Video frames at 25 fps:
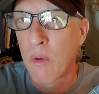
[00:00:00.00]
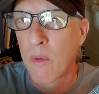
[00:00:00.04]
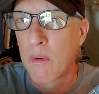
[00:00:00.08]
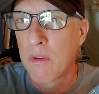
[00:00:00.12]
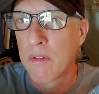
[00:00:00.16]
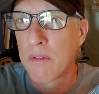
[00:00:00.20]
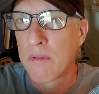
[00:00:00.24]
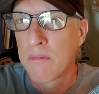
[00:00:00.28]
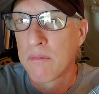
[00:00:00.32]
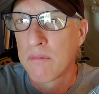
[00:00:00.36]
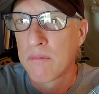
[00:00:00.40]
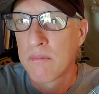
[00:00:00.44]

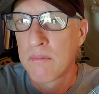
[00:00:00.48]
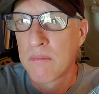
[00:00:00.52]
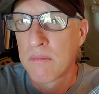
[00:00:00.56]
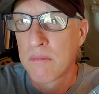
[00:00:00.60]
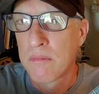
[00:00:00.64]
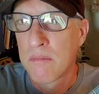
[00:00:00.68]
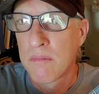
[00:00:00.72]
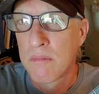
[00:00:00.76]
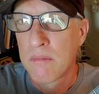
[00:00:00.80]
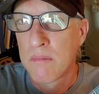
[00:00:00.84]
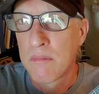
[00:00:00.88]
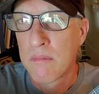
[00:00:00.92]

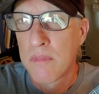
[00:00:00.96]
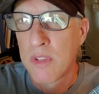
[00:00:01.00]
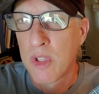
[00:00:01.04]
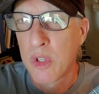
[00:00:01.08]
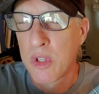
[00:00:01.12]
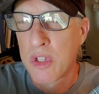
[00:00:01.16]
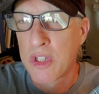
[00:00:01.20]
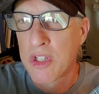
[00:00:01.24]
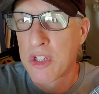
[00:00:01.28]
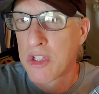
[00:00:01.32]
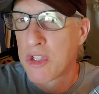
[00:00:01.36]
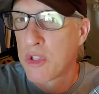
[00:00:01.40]

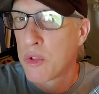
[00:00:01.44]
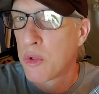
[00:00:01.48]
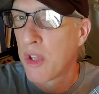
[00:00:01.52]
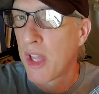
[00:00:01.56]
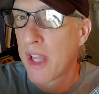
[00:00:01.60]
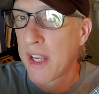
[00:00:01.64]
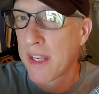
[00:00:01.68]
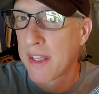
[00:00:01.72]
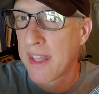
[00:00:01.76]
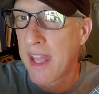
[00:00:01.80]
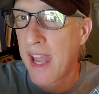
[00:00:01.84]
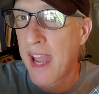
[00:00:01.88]
You can just do like
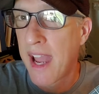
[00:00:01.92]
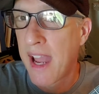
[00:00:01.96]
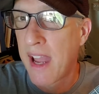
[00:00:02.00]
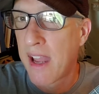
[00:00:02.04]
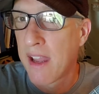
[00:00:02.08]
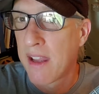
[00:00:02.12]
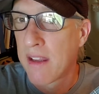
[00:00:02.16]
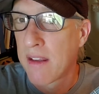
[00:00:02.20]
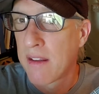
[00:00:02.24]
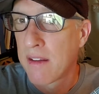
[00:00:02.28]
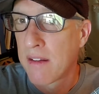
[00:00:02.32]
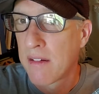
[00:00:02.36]
that
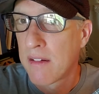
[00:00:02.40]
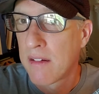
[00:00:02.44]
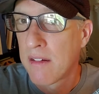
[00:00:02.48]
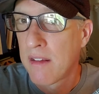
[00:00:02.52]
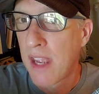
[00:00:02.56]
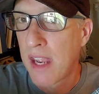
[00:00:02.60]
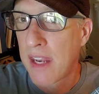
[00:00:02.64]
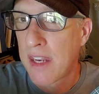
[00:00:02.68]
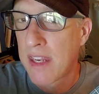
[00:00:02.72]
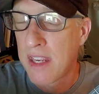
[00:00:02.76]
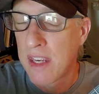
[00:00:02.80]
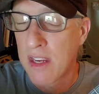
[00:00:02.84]

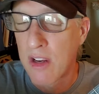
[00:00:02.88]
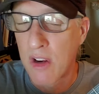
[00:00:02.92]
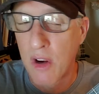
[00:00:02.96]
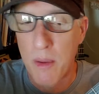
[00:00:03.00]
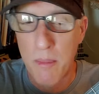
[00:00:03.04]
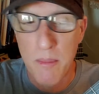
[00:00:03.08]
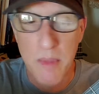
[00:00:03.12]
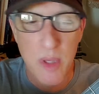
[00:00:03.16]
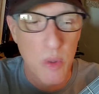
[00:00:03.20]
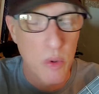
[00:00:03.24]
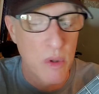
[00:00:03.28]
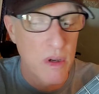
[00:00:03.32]
and hear a
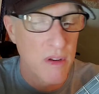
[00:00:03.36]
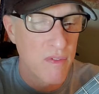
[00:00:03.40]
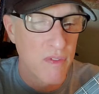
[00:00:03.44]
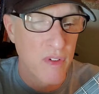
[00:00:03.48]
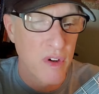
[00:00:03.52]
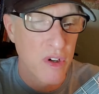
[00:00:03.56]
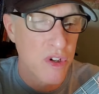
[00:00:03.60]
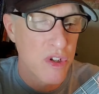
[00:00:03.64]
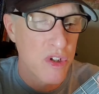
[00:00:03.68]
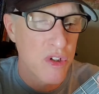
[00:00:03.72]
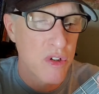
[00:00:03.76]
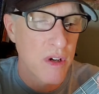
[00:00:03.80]
muted
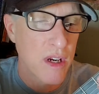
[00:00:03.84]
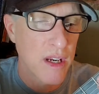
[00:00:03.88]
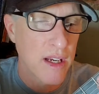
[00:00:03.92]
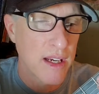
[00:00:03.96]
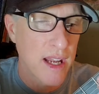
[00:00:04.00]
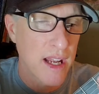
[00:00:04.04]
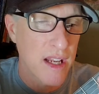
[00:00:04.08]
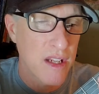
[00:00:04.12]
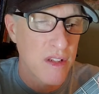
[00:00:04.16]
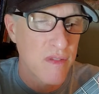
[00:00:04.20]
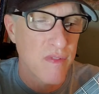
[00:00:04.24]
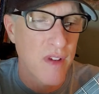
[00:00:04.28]
first string.
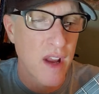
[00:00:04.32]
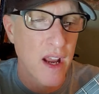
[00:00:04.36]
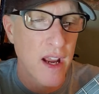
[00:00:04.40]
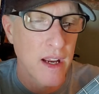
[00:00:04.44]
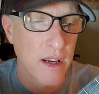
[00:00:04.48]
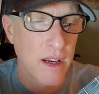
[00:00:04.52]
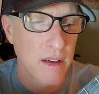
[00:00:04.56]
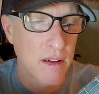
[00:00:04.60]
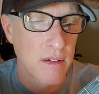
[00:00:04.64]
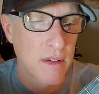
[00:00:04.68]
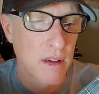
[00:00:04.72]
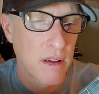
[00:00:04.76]
That's
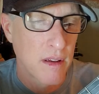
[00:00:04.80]
fine.